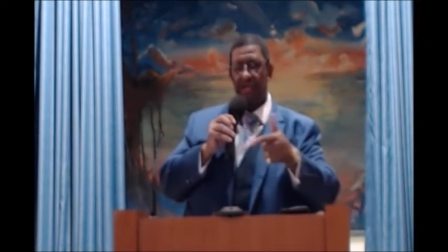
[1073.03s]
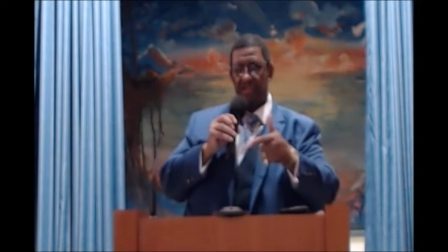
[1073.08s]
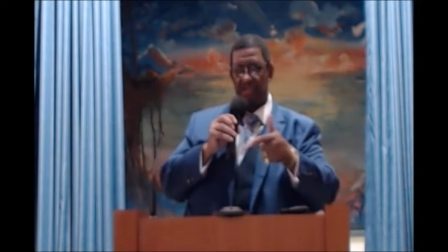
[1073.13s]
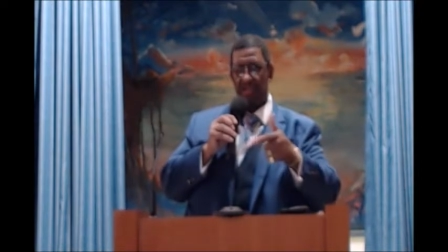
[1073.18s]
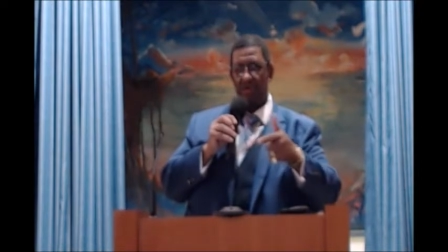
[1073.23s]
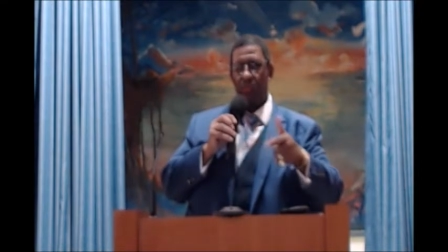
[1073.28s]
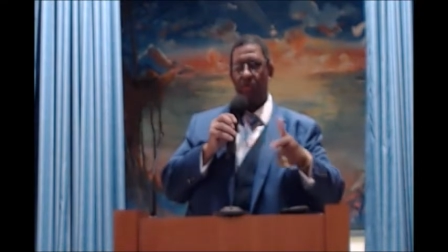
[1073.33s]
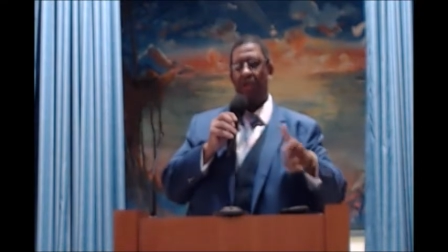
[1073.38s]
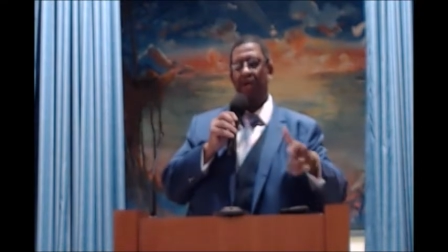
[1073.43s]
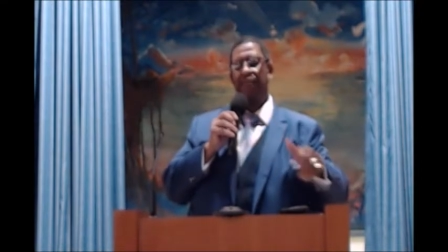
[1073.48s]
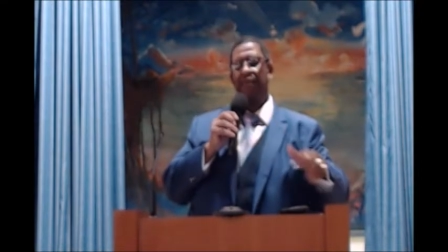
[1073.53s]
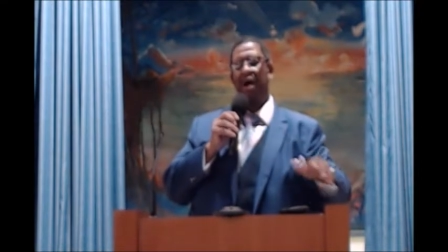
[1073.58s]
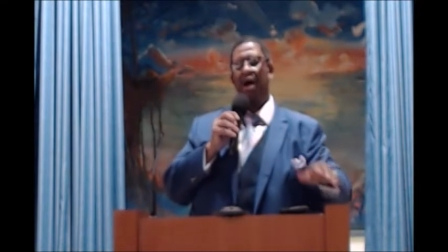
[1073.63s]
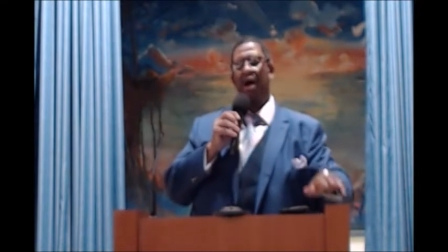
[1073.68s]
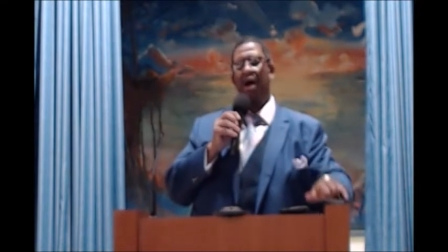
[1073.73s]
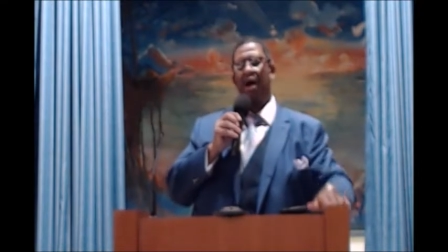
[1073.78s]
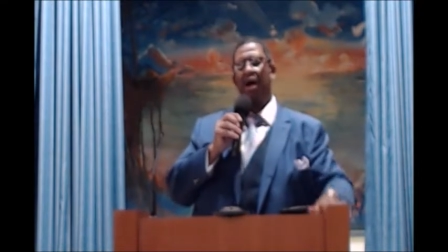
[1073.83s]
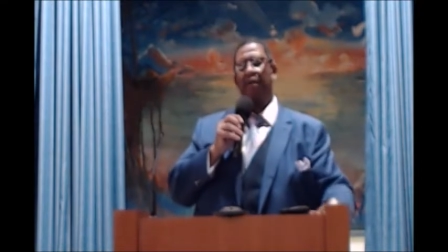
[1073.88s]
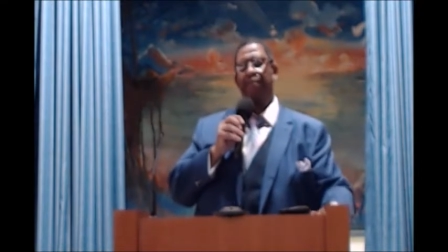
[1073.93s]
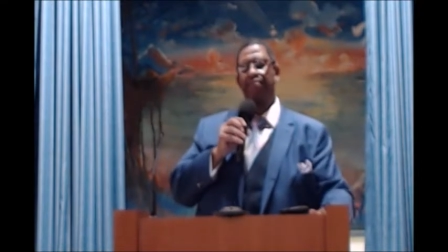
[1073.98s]
to the will of
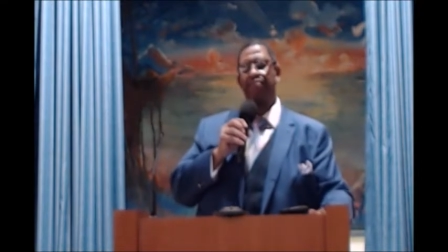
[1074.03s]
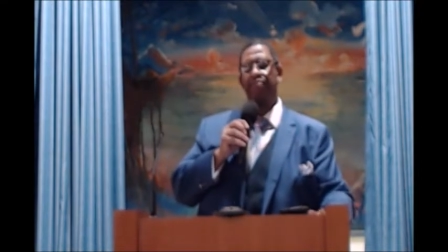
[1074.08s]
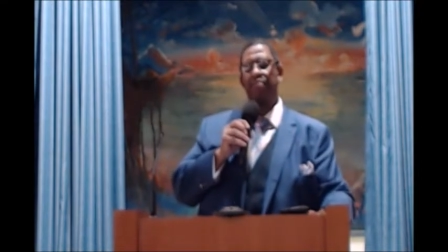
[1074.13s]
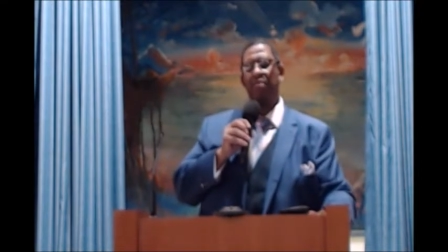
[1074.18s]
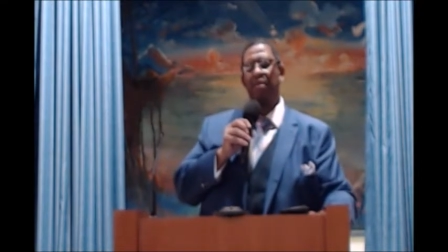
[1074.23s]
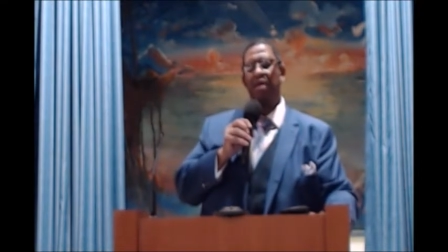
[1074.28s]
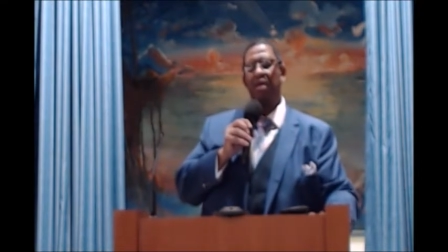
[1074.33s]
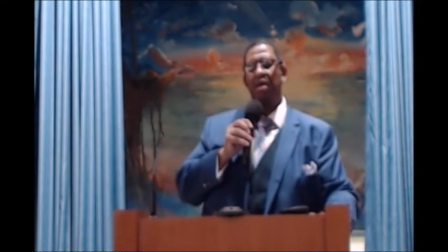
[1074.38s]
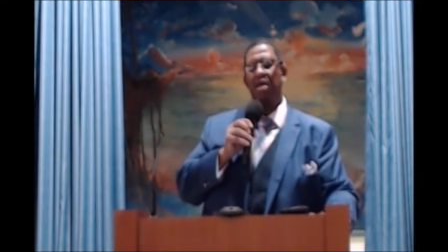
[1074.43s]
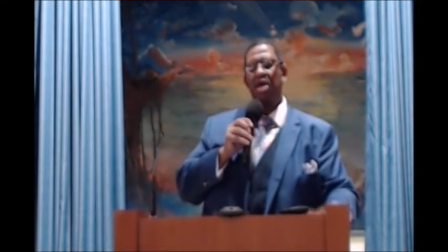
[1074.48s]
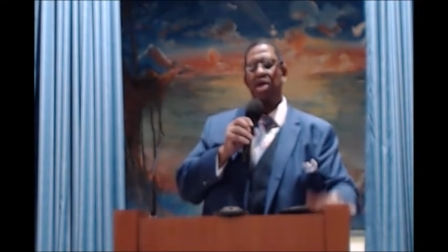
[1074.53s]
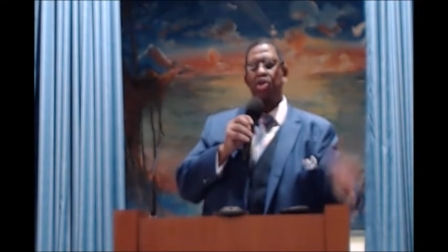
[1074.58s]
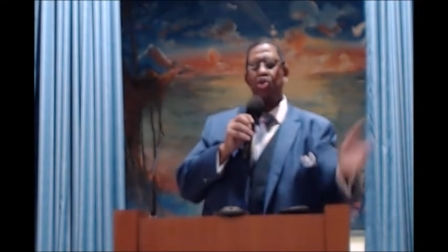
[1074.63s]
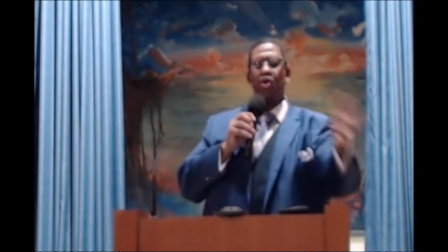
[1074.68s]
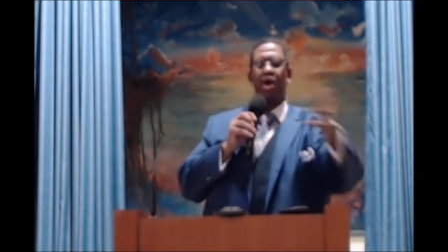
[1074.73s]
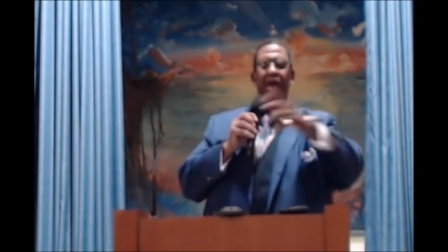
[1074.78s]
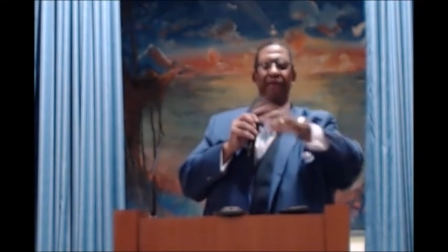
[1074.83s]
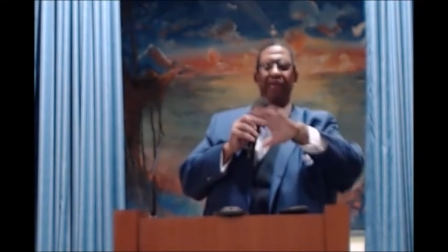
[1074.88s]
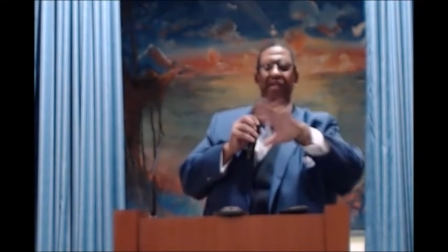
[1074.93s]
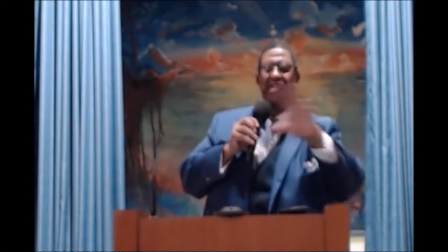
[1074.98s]
God. You know,
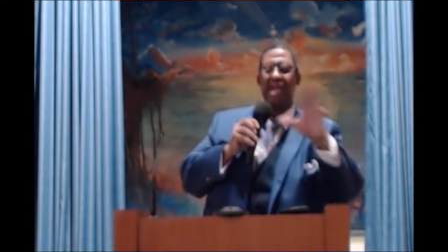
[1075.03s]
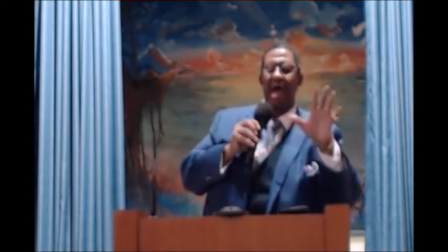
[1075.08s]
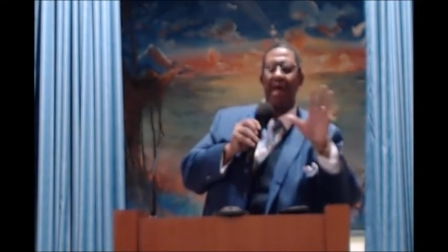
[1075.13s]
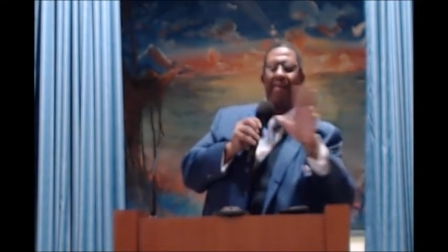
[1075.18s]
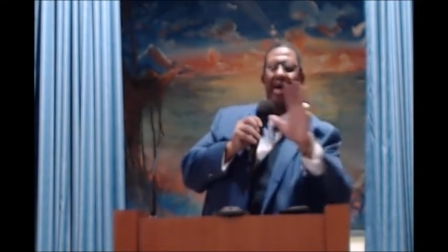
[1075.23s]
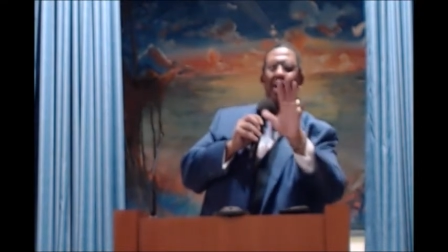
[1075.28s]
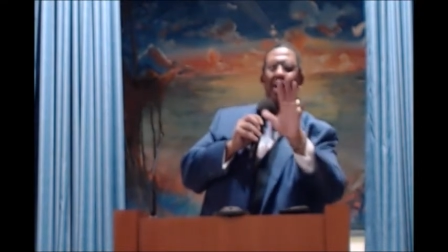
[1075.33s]
every time I